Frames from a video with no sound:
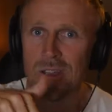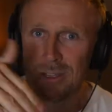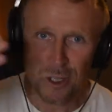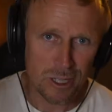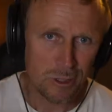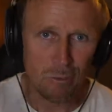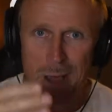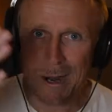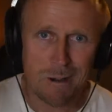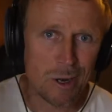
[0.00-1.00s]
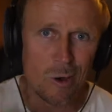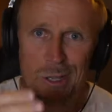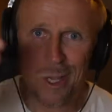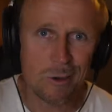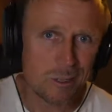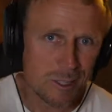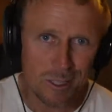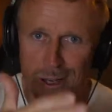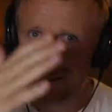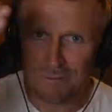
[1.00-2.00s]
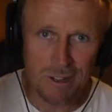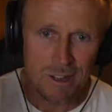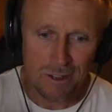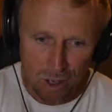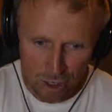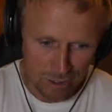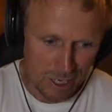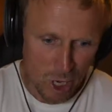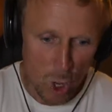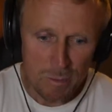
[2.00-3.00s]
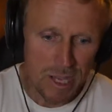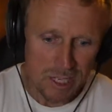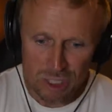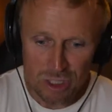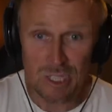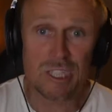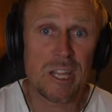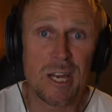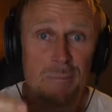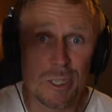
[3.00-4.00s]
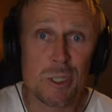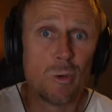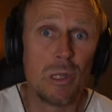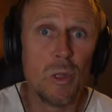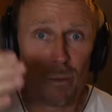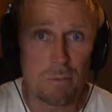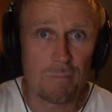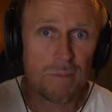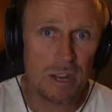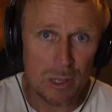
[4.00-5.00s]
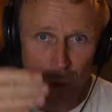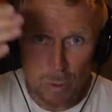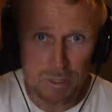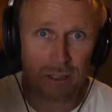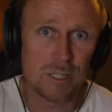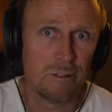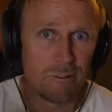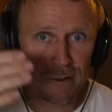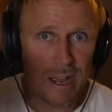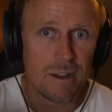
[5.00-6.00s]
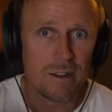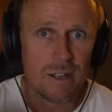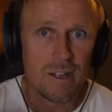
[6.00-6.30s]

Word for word: It's got the little background audio and it just kind of, on in O B S, you just set it up to do a loop. And it loops itself around.